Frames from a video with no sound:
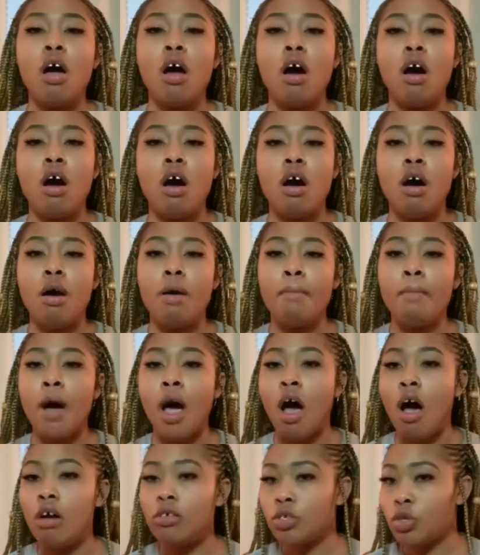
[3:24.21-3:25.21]

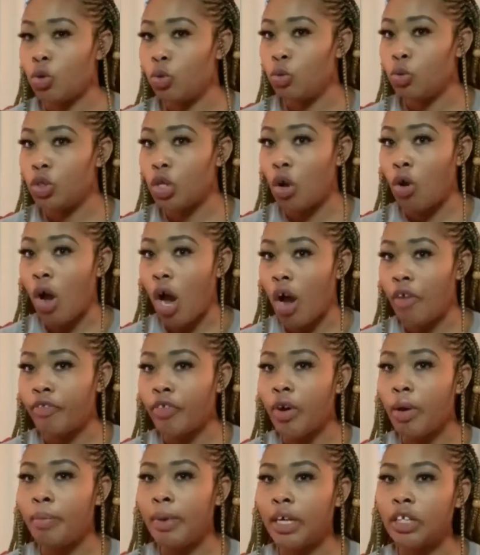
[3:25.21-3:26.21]
All schools don't
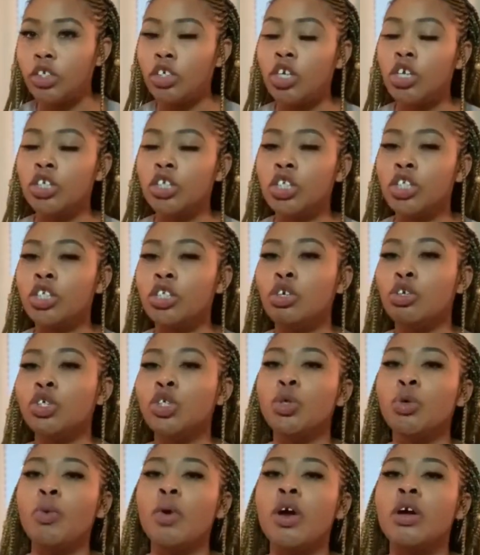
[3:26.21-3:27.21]
offer a bachelor's in
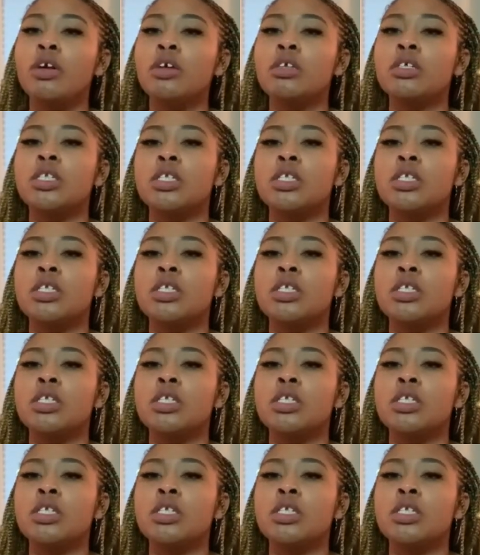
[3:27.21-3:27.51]
social work.